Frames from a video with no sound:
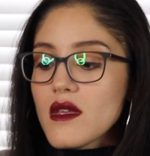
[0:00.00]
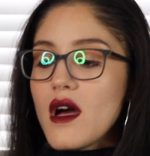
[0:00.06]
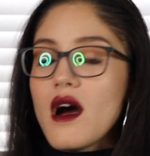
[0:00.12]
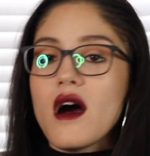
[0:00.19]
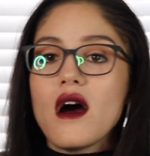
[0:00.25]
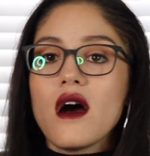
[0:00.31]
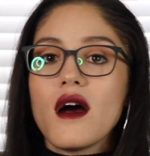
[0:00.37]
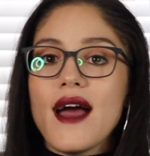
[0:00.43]

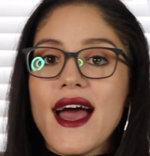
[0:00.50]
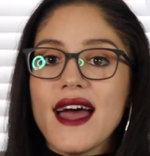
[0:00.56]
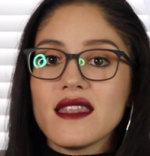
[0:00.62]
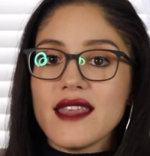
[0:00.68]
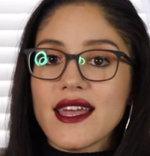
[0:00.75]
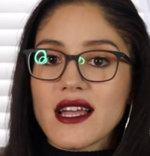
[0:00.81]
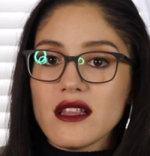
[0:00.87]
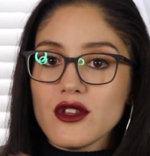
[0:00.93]

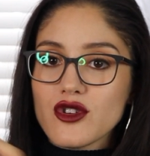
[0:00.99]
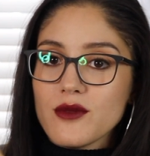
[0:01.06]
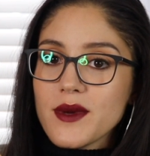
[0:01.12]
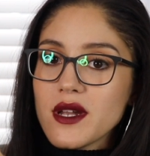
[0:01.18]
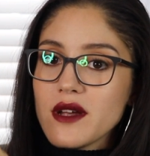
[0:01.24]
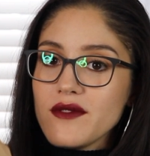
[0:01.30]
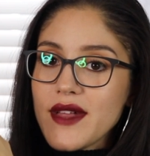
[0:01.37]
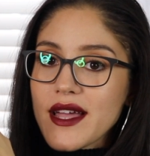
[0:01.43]
had like a little
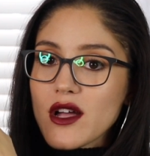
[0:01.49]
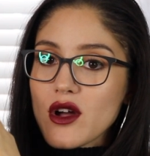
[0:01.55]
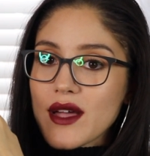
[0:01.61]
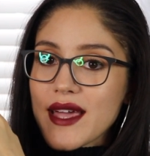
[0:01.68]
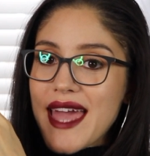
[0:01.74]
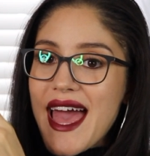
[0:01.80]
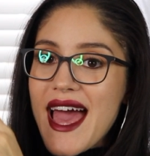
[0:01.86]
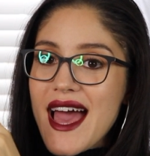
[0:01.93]
bit of like a
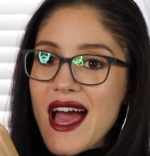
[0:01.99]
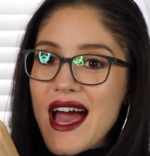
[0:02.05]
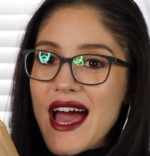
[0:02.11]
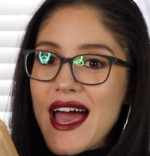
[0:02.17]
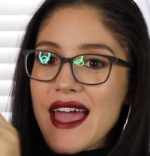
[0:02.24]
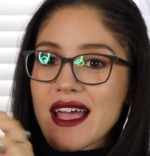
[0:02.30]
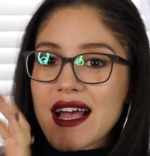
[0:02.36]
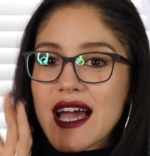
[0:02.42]
cat
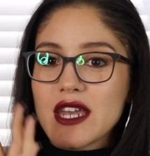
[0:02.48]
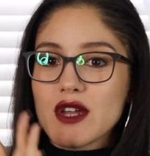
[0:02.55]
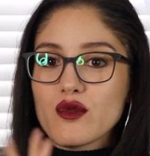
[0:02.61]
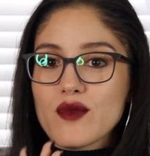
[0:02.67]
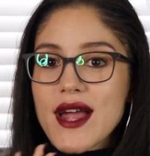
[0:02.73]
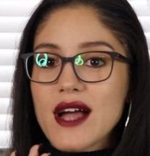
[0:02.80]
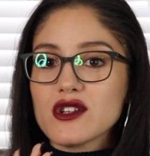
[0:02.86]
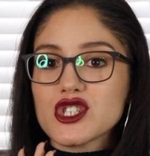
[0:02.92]
eye kind of
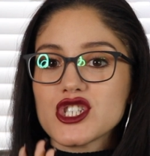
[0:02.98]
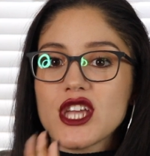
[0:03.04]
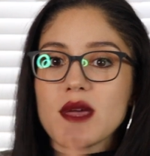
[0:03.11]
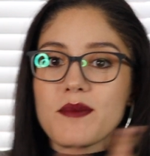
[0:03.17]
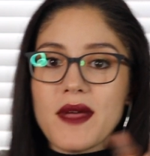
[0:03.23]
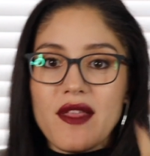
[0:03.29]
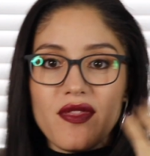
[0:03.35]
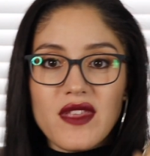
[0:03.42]
round
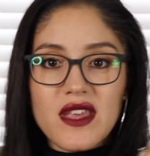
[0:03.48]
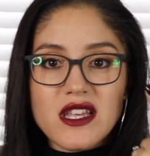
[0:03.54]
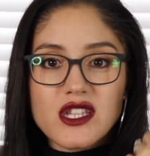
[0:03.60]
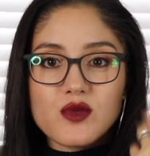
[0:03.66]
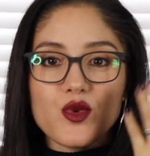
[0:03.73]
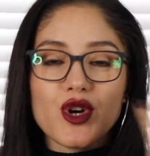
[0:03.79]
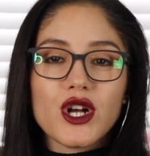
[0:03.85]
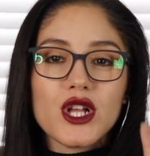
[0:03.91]
shape, and
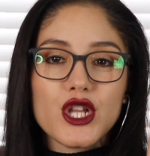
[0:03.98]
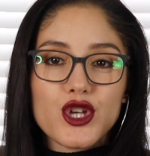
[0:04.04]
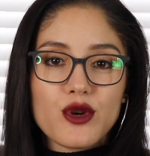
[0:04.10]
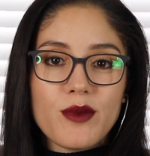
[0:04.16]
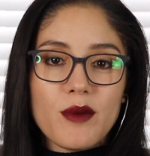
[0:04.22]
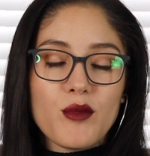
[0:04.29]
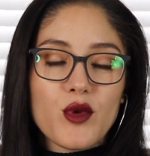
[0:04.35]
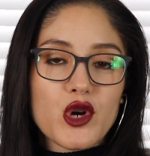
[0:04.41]
these were a little
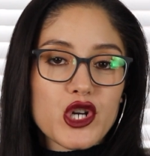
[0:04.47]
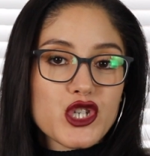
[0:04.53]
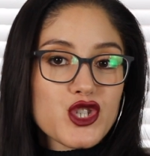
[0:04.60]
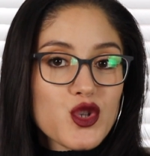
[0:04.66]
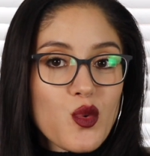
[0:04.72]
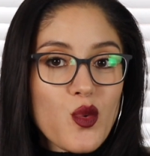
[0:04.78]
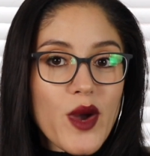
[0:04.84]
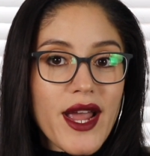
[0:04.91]
bit more
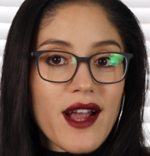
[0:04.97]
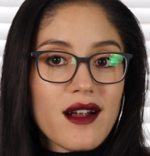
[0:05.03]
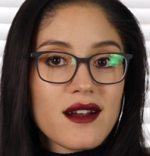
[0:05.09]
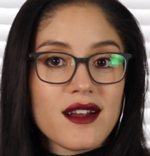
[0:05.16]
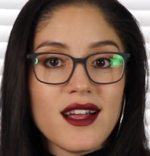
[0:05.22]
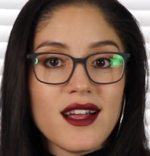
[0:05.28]
square.